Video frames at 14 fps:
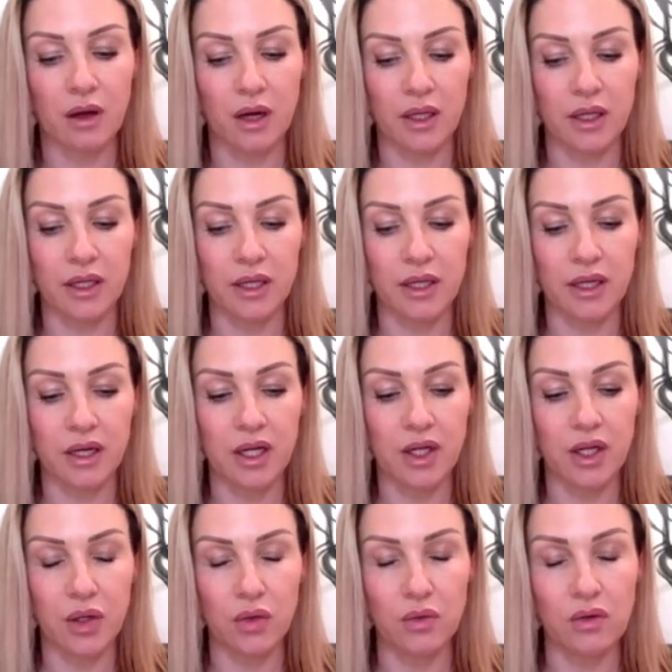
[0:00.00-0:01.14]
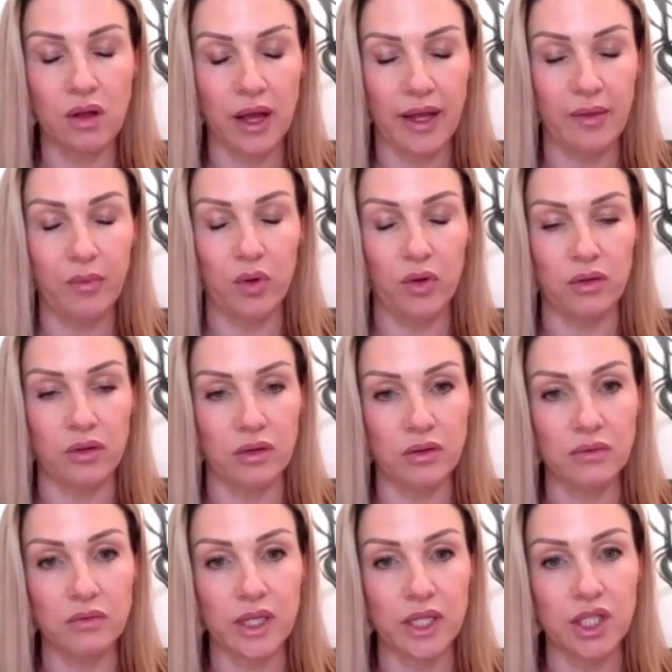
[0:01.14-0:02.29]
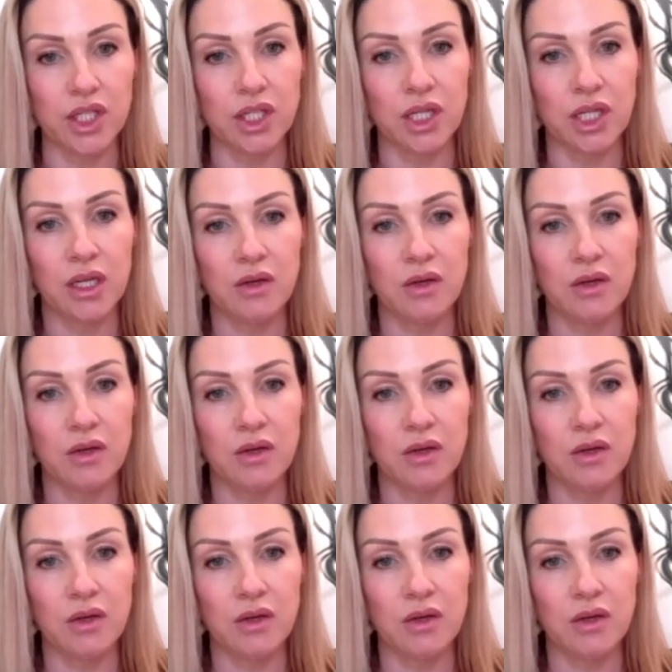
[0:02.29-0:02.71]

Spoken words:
a new client portal, which